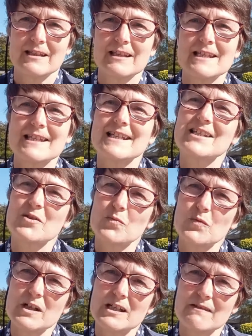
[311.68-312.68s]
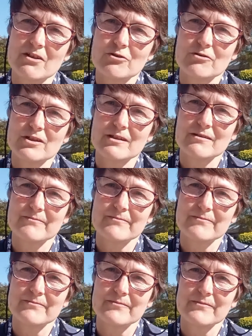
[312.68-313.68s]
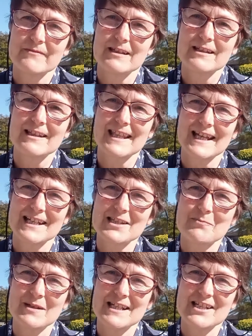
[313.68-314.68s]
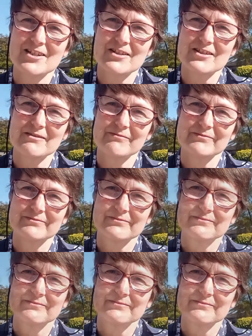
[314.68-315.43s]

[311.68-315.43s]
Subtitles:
This is the word of the Lord. Thanks be to God.